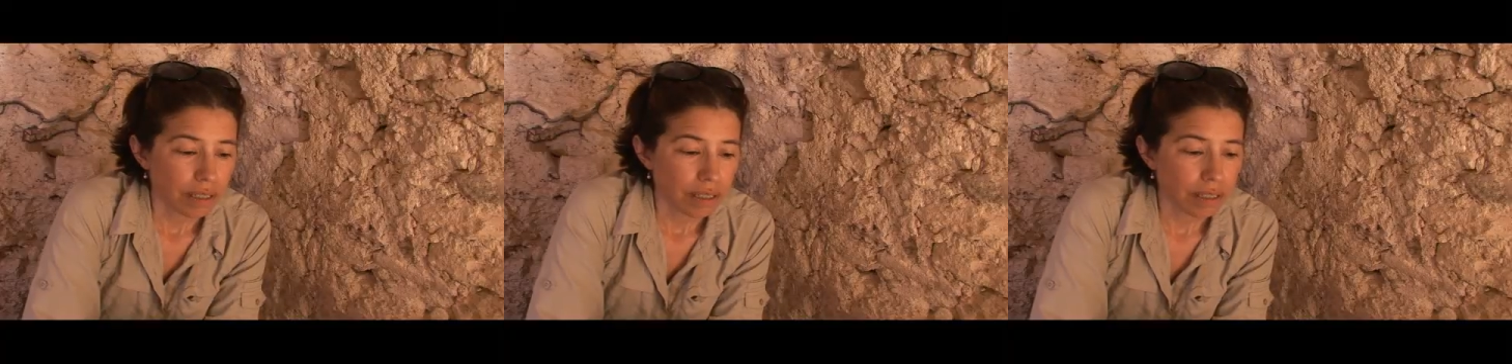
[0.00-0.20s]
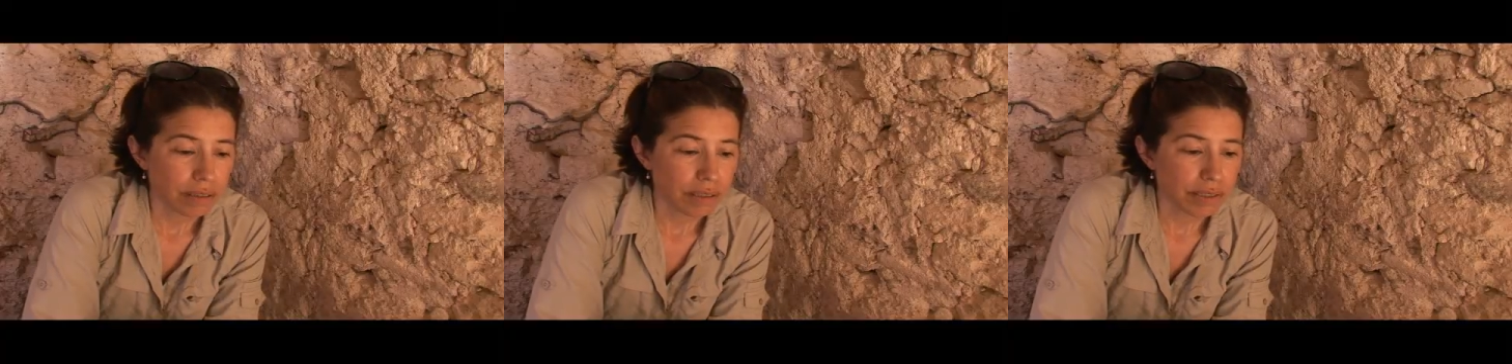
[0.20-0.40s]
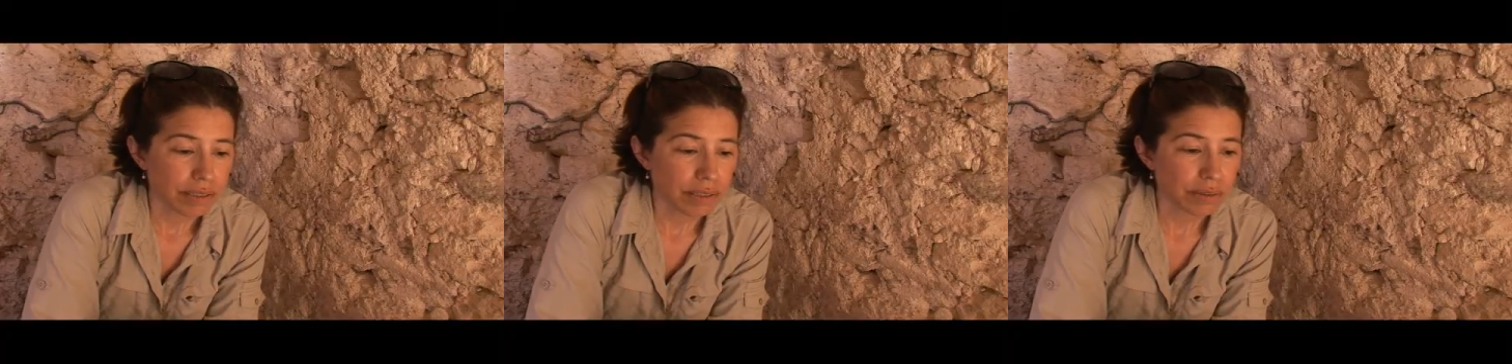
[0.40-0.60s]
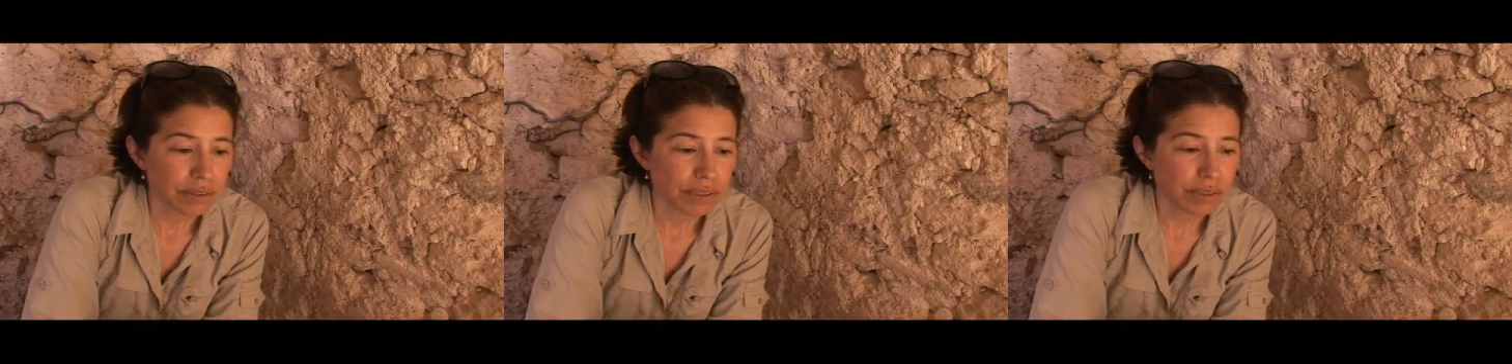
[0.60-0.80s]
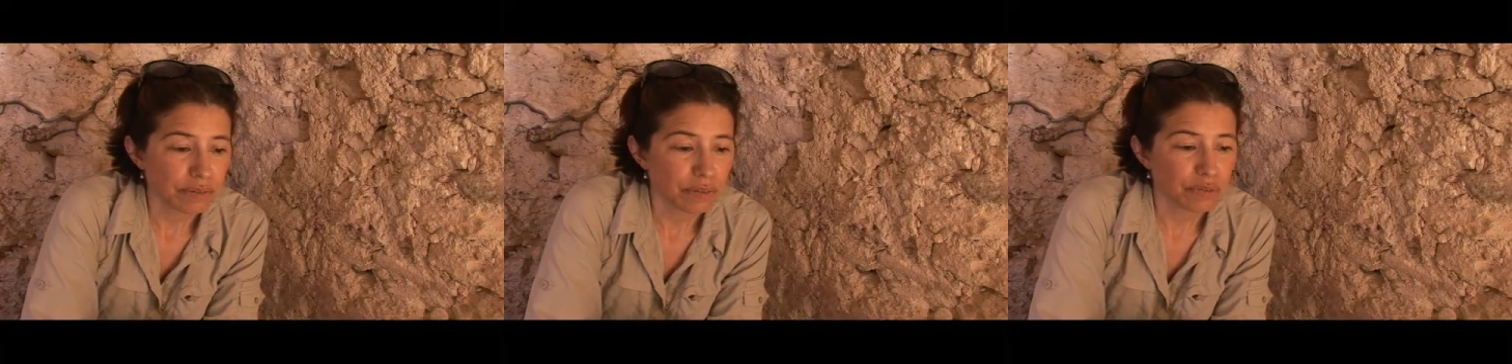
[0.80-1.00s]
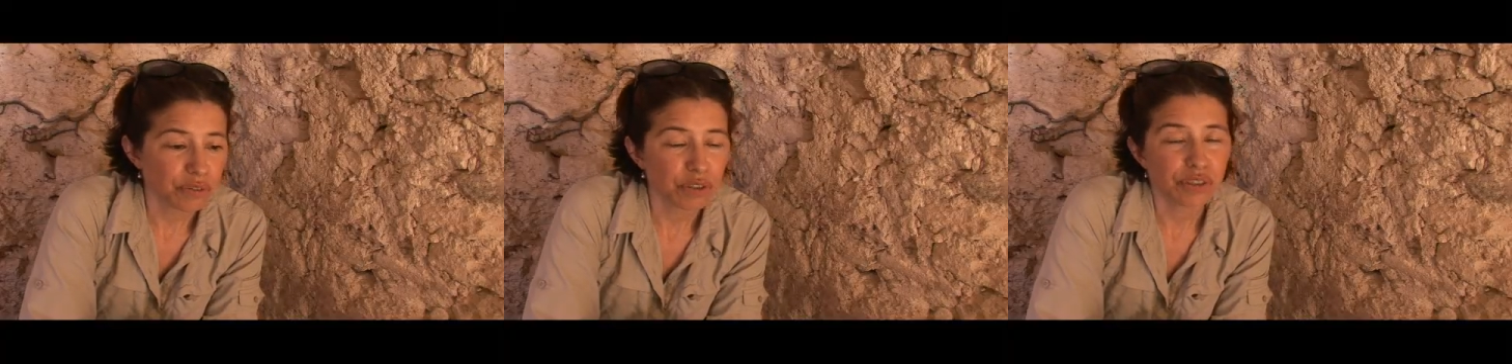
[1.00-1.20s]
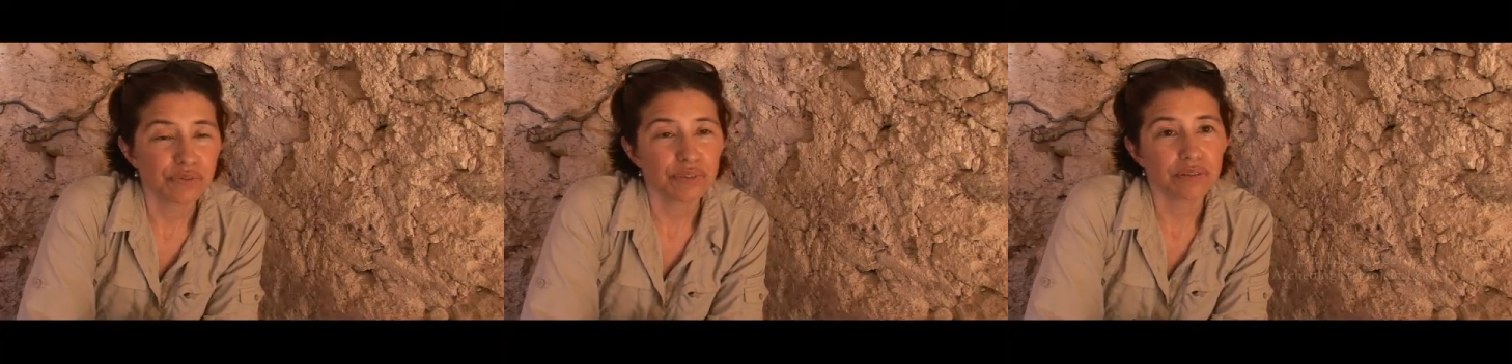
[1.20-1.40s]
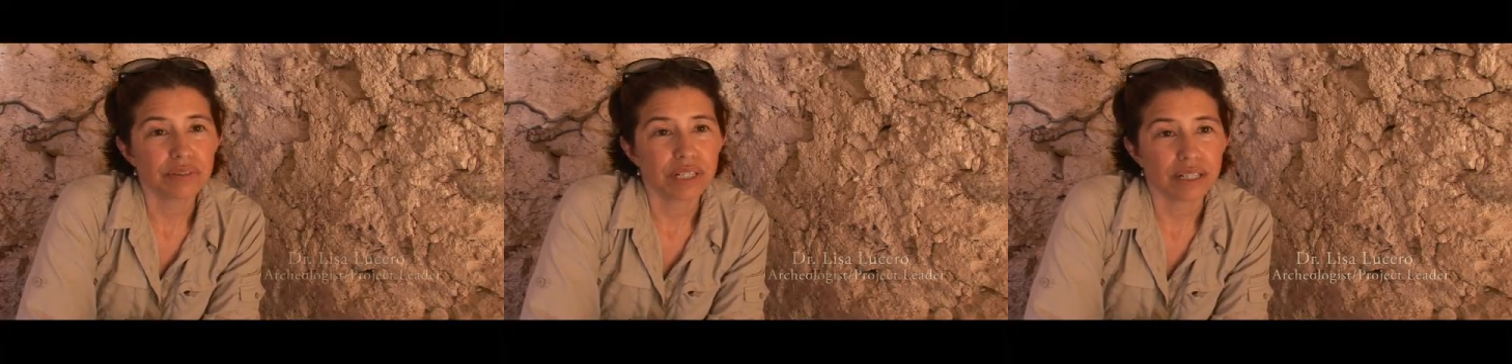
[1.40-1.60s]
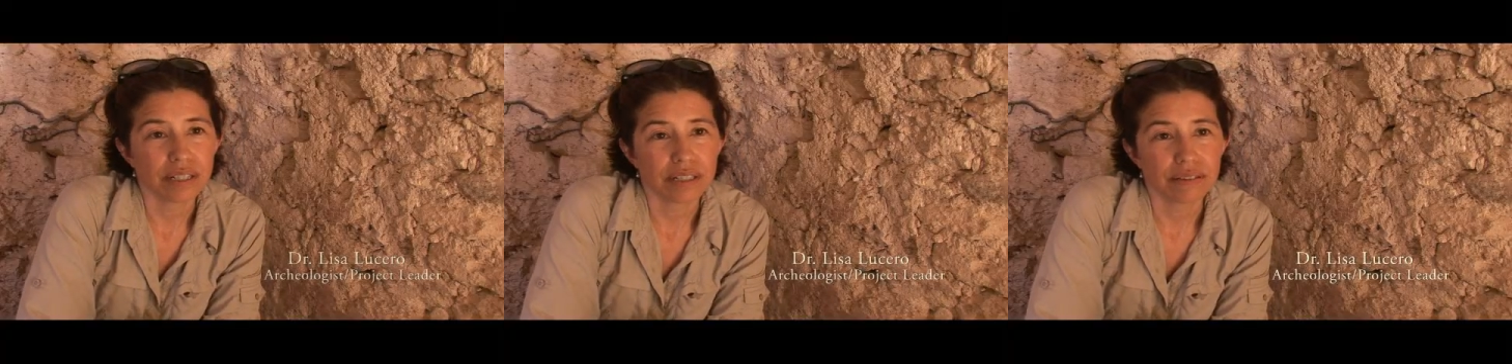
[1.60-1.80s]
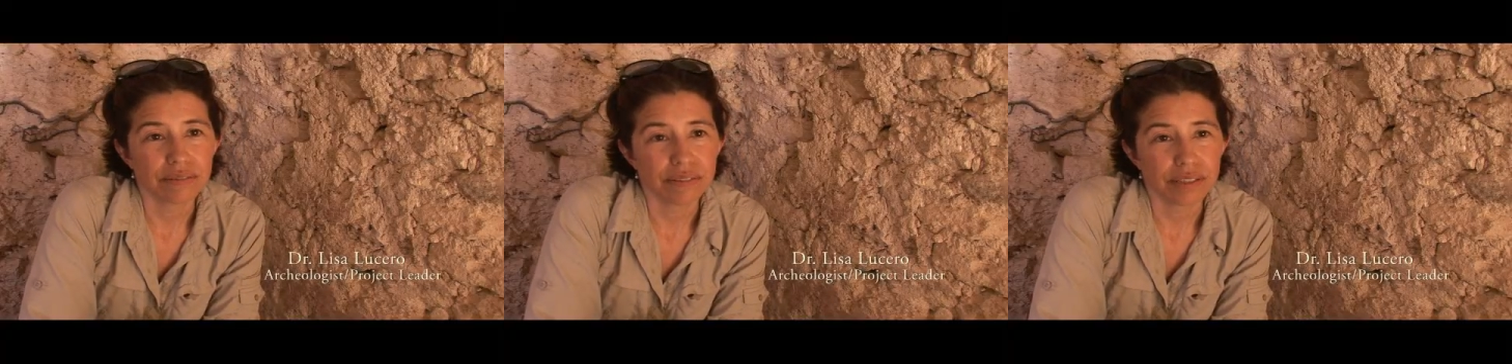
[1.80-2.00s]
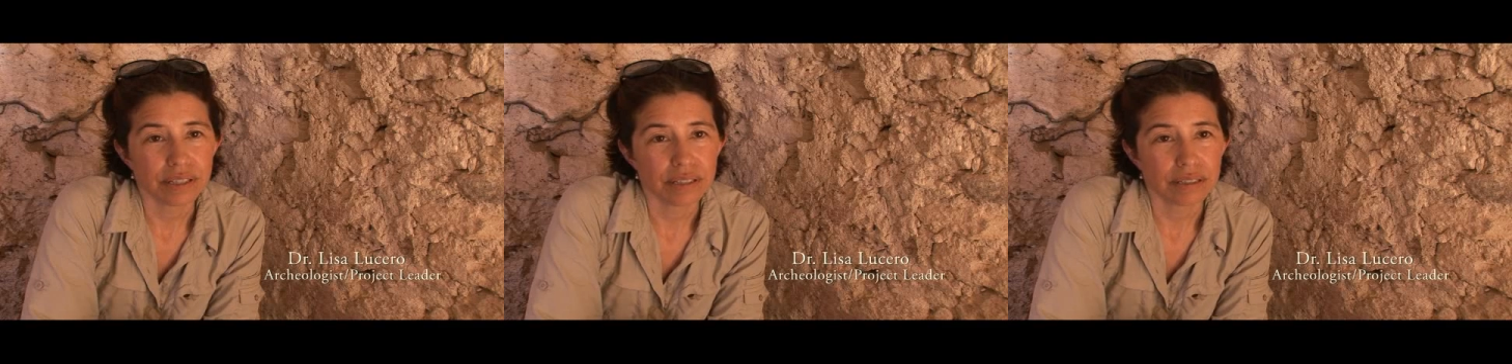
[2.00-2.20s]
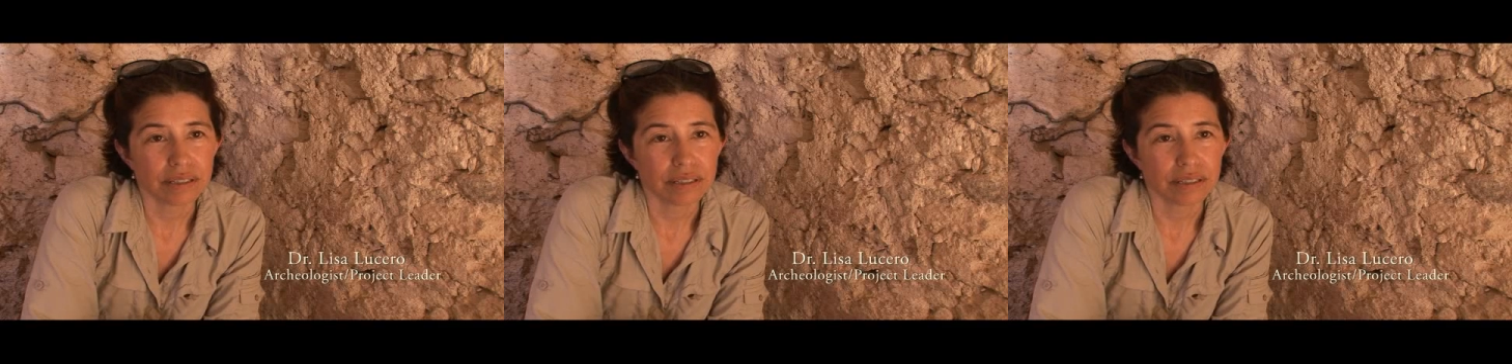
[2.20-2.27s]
In the series of the first few dives